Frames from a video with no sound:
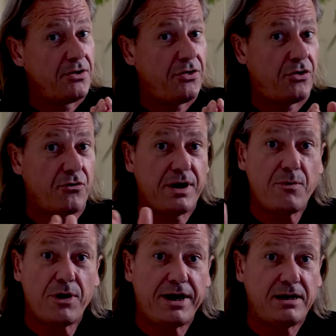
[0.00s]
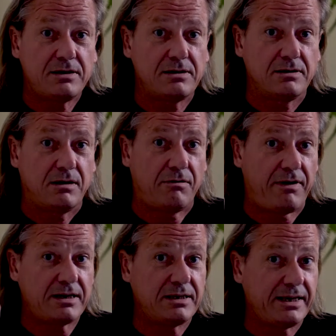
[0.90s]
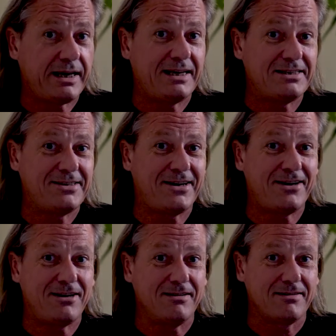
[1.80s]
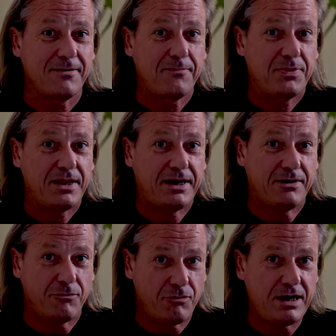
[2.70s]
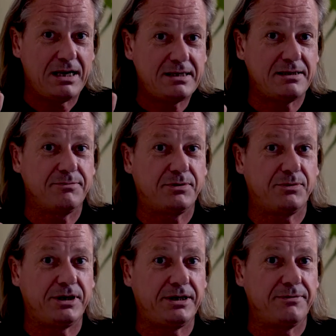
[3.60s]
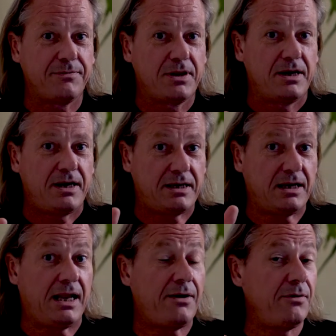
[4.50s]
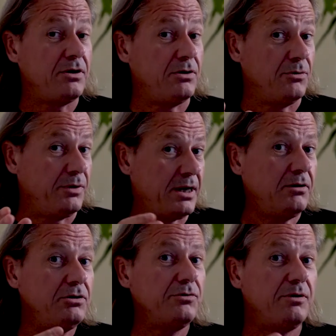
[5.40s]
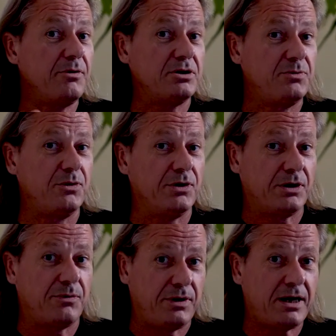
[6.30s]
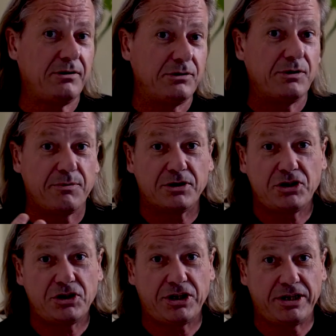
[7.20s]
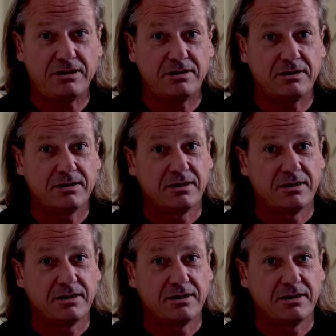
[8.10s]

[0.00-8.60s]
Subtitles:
3 ways of actually getting started in a really simple way and allowing you, without doing much work, without doing much change,